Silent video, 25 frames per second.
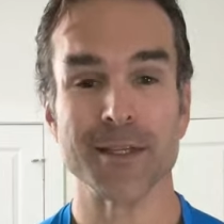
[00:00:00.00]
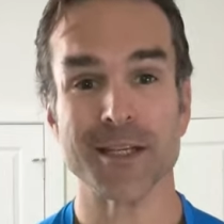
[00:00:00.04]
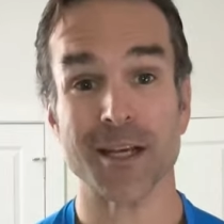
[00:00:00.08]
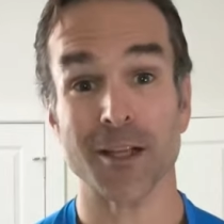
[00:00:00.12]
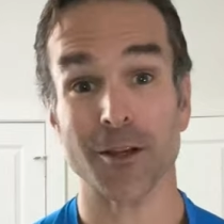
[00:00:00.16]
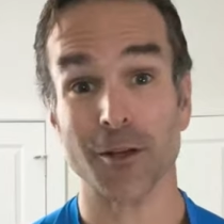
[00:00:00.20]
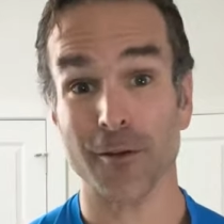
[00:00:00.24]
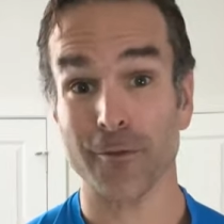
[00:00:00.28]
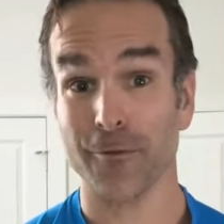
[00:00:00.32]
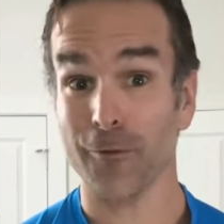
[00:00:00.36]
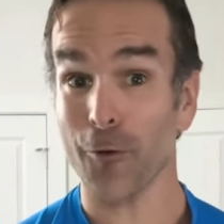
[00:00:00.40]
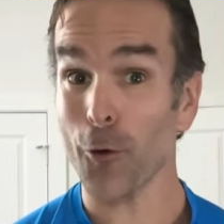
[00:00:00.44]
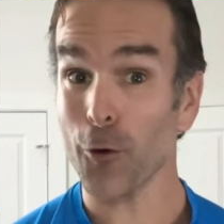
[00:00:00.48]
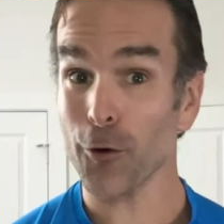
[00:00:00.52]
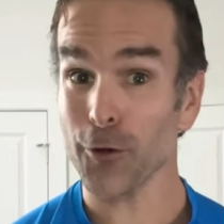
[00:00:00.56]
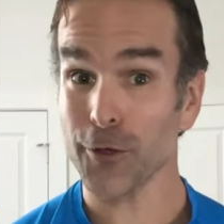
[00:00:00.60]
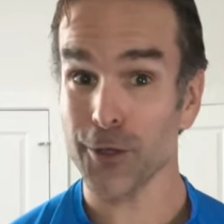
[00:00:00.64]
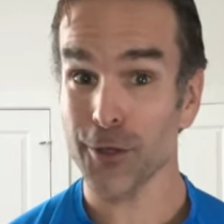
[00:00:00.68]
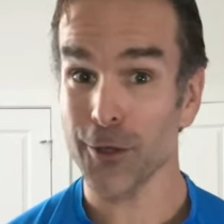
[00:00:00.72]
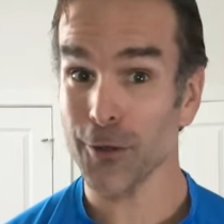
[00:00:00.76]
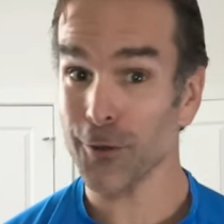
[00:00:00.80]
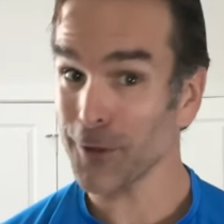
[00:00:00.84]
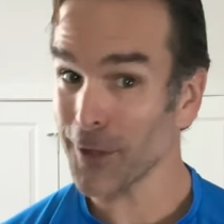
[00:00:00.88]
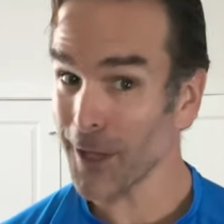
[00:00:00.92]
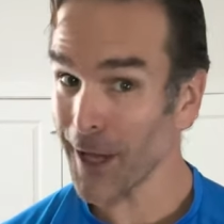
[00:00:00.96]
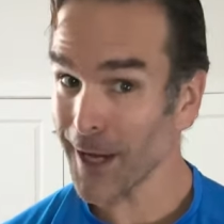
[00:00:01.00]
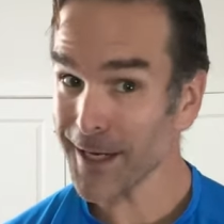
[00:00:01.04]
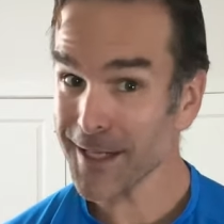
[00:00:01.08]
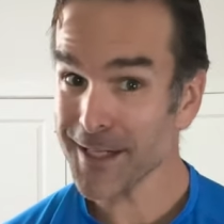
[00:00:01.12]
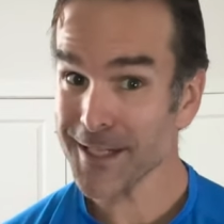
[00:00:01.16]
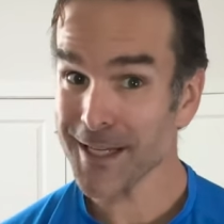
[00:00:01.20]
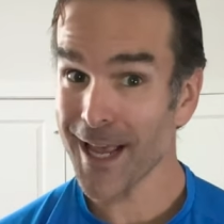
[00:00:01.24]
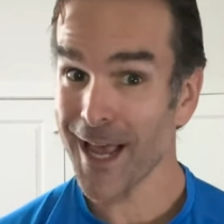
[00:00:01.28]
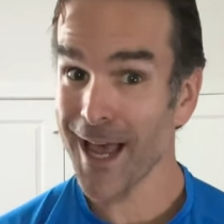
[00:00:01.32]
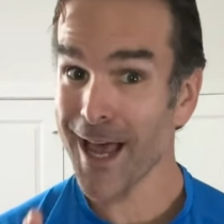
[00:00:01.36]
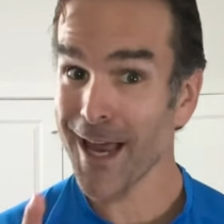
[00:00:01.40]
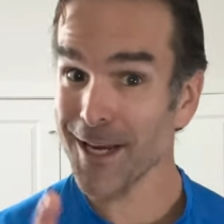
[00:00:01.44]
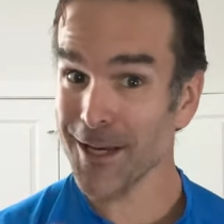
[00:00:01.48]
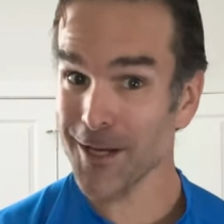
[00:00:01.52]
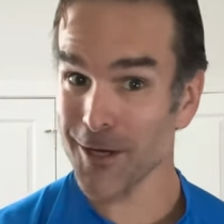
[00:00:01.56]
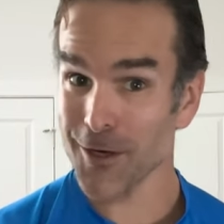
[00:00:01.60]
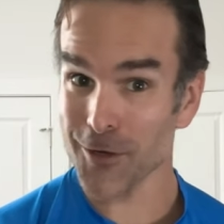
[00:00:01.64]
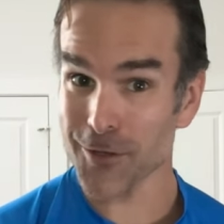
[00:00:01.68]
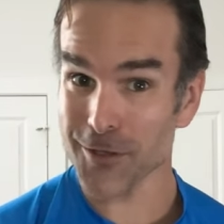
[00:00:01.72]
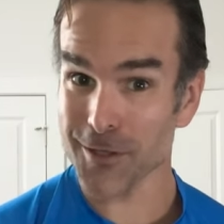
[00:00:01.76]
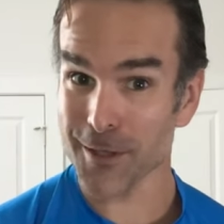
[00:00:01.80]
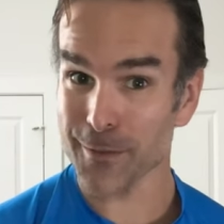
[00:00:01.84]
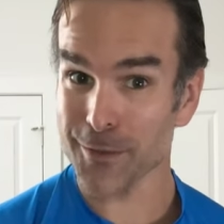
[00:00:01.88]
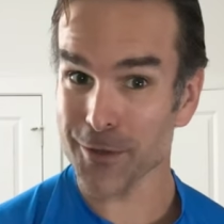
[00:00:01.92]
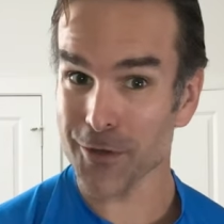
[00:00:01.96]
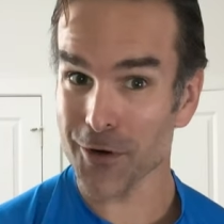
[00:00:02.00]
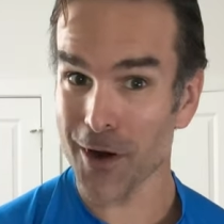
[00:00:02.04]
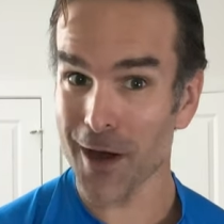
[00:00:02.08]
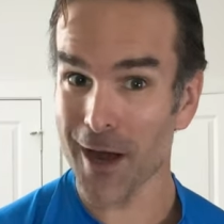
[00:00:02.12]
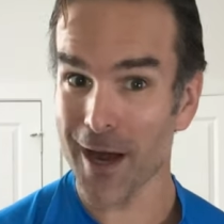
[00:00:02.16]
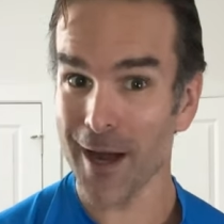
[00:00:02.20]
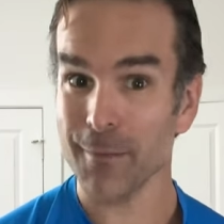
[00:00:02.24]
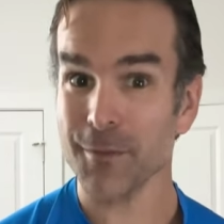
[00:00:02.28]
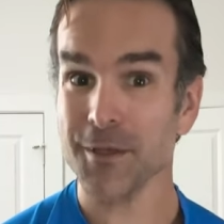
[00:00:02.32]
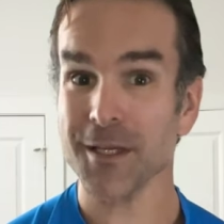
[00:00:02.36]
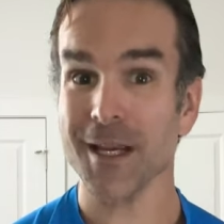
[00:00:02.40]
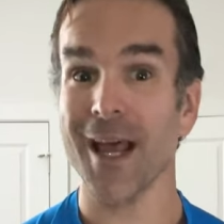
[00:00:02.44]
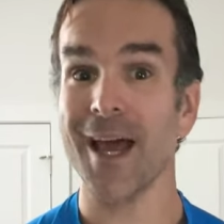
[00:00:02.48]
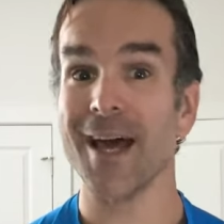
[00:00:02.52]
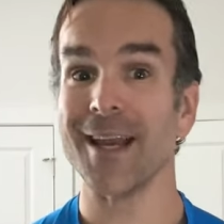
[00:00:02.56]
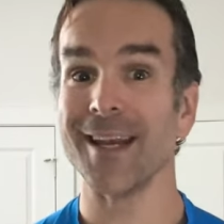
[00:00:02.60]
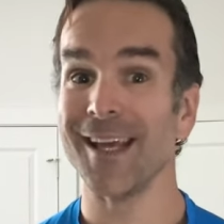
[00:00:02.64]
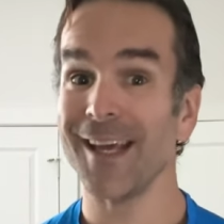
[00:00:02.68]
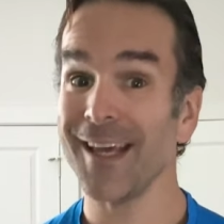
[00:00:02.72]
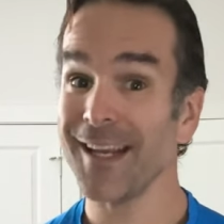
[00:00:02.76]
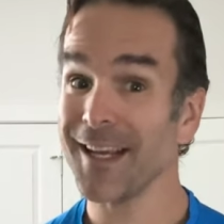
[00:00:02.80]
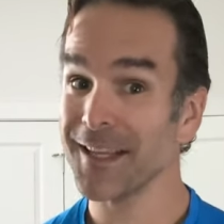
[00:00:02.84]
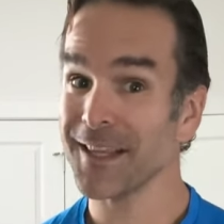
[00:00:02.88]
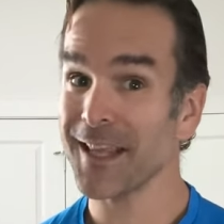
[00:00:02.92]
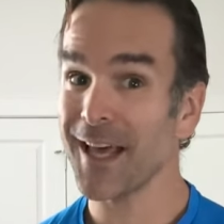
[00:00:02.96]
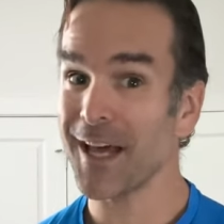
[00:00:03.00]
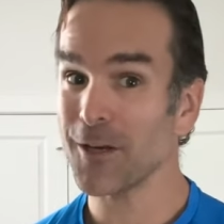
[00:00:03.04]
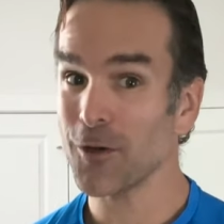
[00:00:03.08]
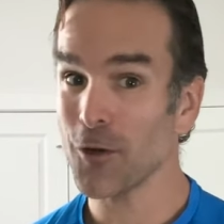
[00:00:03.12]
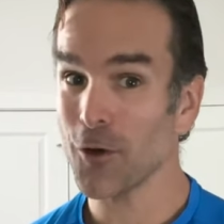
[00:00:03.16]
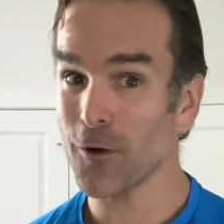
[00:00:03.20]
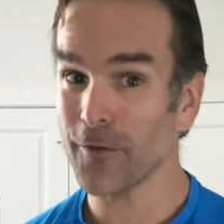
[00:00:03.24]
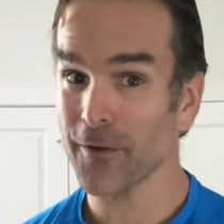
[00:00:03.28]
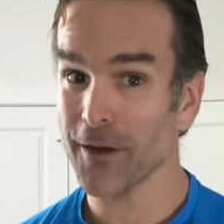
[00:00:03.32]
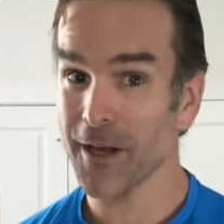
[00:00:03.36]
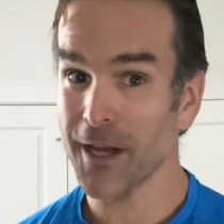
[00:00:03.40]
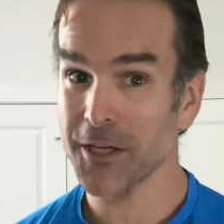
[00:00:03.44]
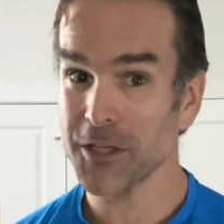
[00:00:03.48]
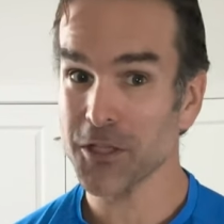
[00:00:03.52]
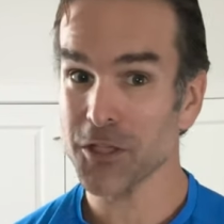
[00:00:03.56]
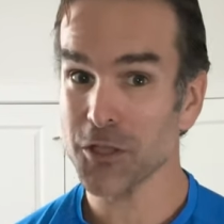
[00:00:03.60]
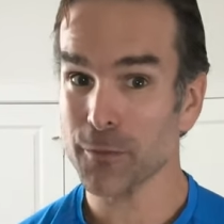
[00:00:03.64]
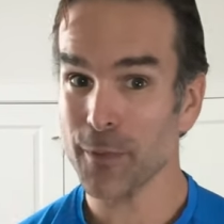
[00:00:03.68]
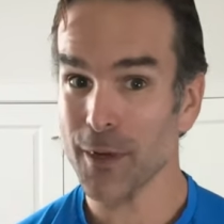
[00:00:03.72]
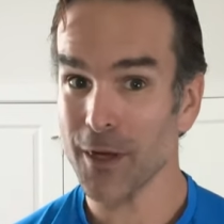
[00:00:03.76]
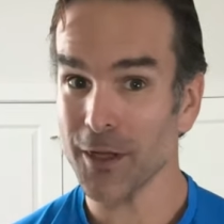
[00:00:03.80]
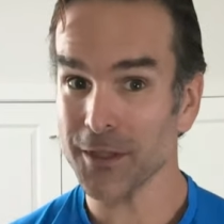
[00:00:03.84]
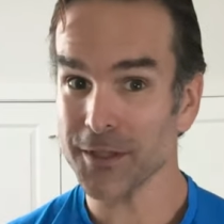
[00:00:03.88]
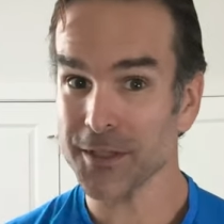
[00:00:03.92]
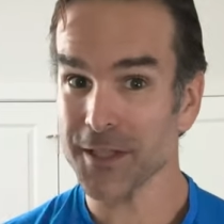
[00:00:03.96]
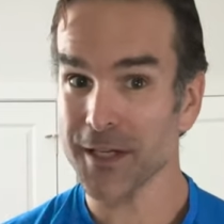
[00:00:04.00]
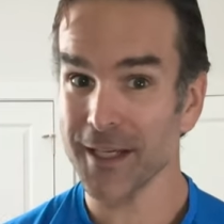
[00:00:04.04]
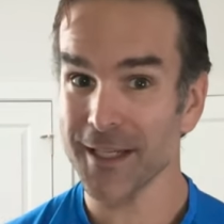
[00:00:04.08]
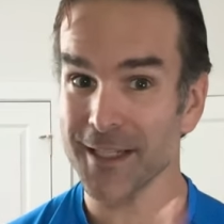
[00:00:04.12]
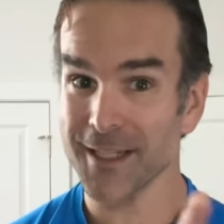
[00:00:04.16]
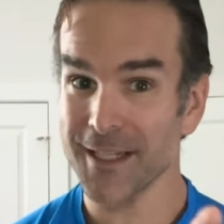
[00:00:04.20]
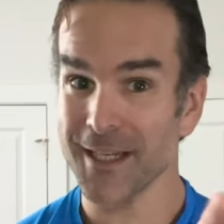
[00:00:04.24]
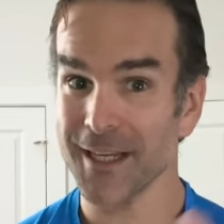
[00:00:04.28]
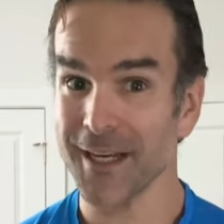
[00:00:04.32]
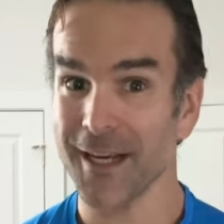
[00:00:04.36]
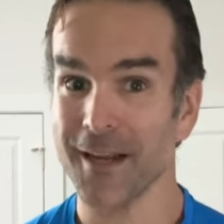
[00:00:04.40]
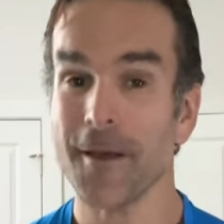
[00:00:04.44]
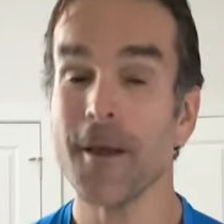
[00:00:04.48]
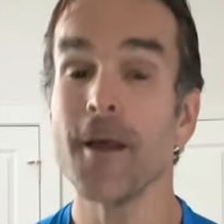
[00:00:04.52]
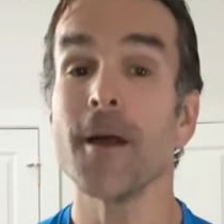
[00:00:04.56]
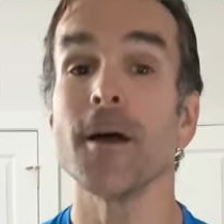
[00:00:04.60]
I look forward to your likes and your subscribes and hitting that notifications bell, ding ding.